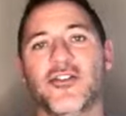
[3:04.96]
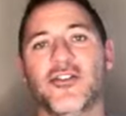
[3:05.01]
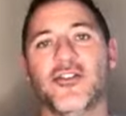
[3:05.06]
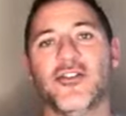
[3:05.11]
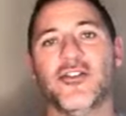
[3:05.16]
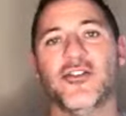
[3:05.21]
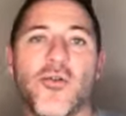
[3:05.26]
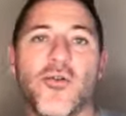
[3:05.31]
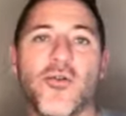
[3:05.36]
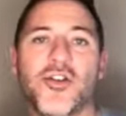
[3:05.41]

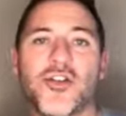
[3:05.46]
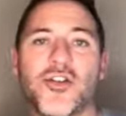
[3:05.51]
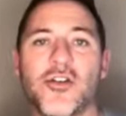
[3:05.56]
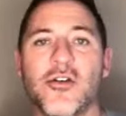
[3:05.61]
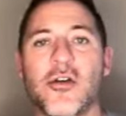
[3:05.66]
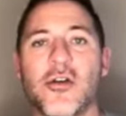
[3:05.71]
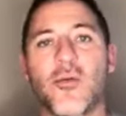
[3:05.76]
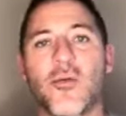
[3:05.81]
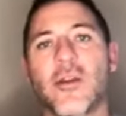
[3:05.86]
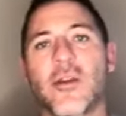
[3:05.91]
emotional,
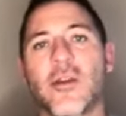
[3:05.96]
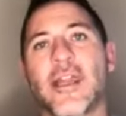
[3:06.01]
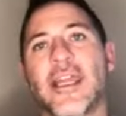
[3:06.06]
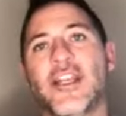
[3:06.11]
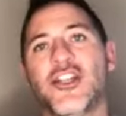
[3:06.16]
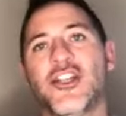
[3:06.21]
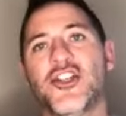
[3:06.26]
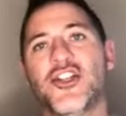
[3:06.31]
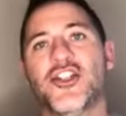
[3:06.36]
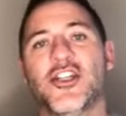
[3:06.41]
a
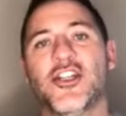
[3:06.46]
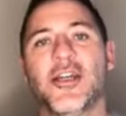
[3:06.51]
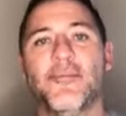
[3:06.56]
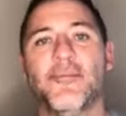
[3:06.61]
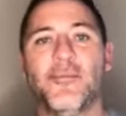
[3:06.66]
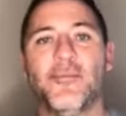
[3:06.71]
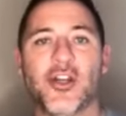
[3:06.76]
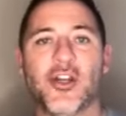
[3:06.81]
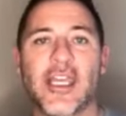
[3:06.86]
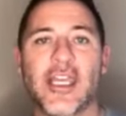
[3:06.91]
relationship,
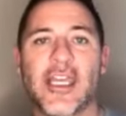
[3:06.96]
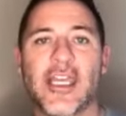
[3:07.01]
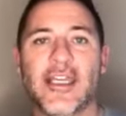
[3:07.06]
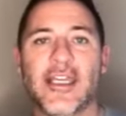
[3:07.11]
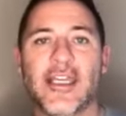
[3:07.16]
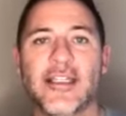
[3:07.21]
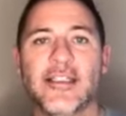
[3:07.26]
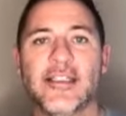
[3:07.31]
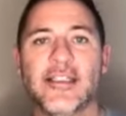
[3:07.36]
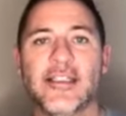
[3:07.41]
your
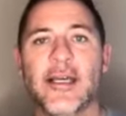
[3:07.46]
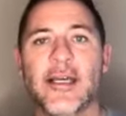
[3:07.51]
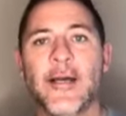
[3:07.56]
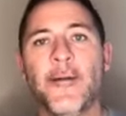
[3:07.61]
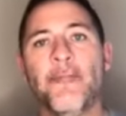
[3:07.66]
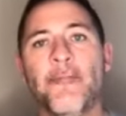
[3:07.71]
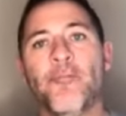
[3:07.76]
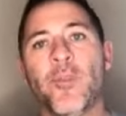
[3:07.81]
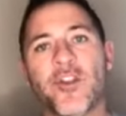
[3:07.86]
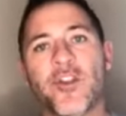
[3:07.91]
kids,
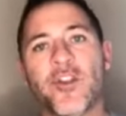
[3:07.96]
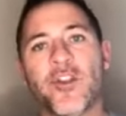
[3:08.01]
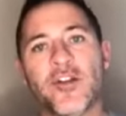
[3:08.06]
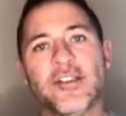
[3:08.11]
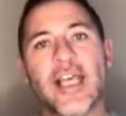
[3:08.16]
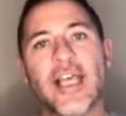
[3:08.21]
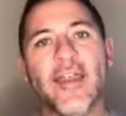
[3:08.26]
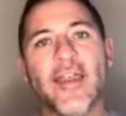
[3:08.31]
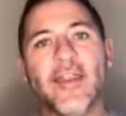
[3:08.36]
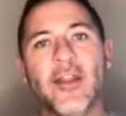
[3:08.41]
there's
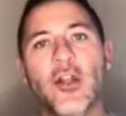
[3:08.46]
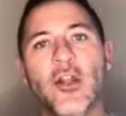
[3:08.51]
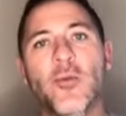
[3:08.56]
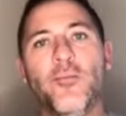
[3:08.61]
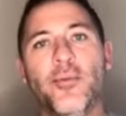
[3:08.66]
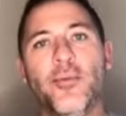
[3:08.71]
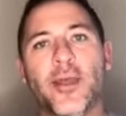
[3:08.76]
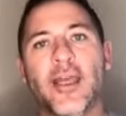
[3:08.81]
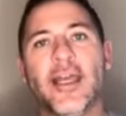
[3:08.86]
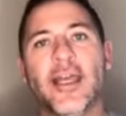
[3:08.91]
that little
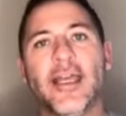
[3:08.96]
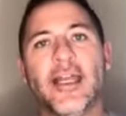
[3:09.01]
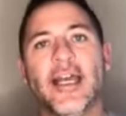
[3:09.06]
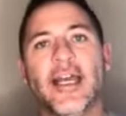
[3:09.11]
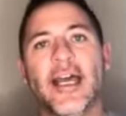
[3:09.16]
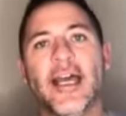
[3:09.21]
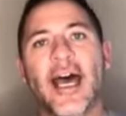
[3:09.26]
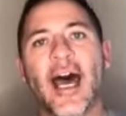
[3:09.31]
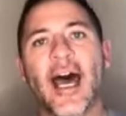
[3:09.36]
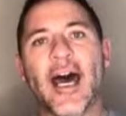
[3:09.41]
bit
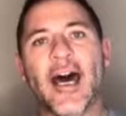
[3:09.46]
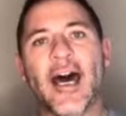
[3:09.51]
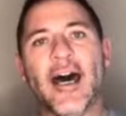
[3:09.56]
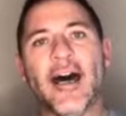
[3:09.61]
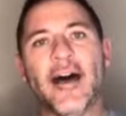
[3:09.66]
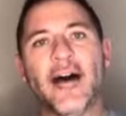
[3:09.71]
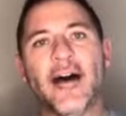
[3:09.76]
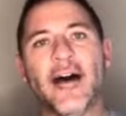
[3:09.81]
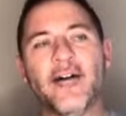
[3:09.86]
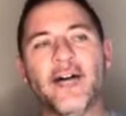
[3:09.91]

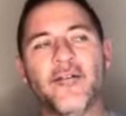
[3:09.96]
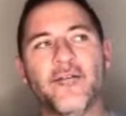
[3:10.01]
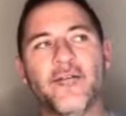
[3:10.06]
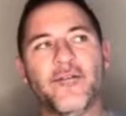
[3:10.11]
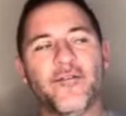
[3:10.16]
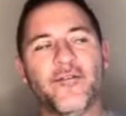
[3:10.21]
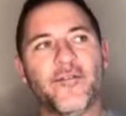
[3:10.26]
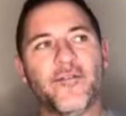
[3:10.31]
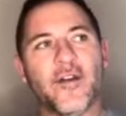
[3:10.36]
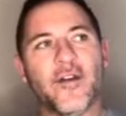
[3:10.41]
of
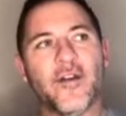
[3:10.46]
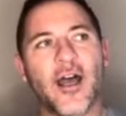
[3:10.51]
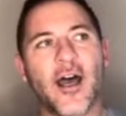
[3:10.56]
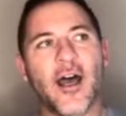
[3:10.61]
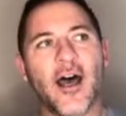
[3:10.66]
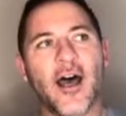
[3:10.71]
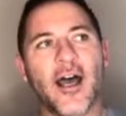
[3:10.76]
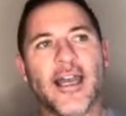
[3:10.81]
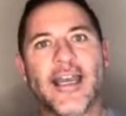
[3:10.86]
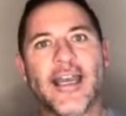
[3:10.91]

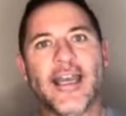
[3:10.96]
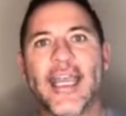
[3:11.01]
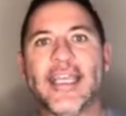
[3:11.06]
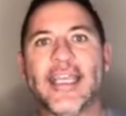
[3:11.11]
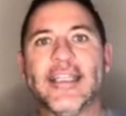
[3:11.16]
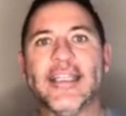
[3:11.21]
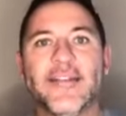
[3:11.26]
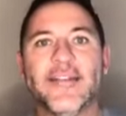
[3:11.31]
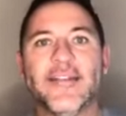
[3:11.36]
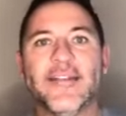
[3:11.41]

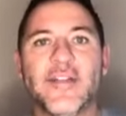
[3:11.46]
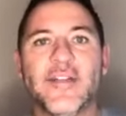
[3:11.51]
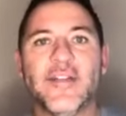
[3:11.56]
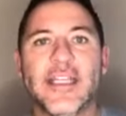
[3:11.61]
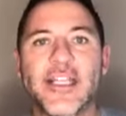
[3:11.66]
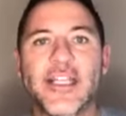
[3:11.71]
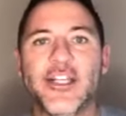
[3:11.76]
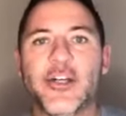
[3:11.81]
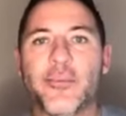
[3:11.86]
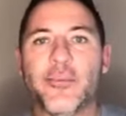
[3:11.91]
negativity
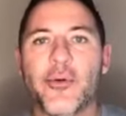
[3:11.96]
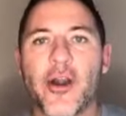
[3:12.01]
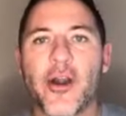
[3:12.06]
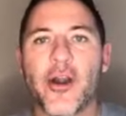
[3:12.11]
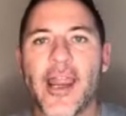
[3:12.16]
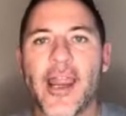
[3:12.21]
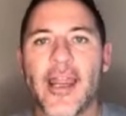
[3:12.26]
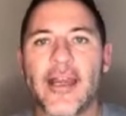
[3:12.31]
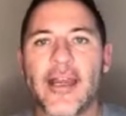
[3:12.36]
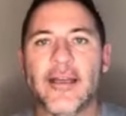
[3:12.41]
in your
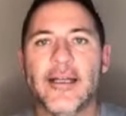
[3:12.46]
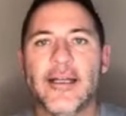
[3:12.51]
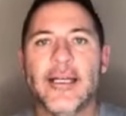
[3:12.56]
brain.